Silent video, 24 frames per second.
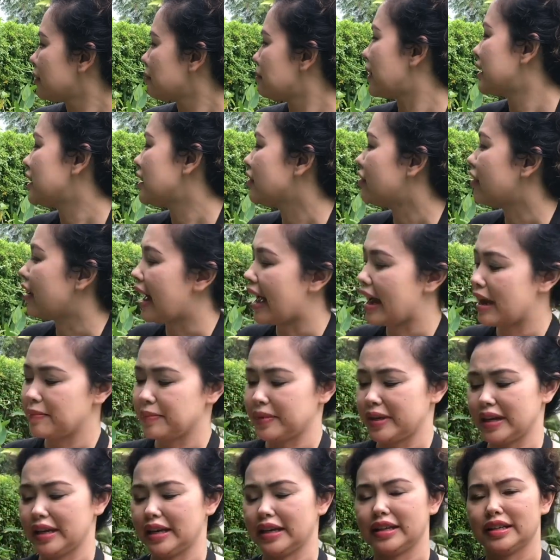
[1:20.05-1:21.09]
Butterfly
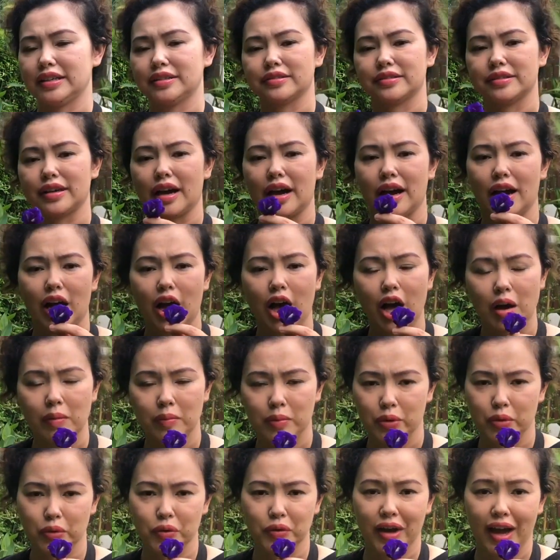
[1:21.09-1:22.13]
pea is a
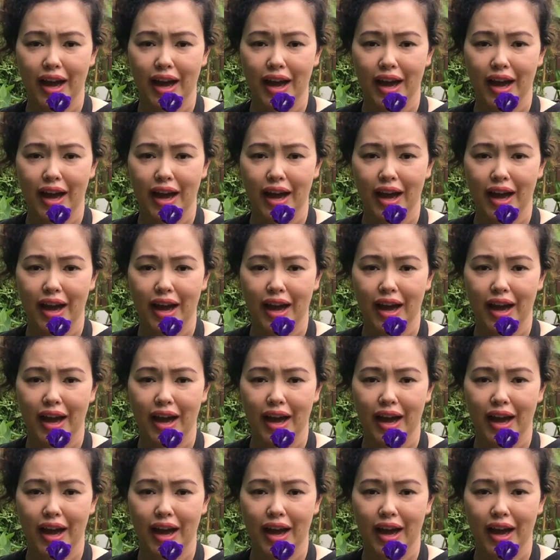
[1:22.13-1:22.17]
blue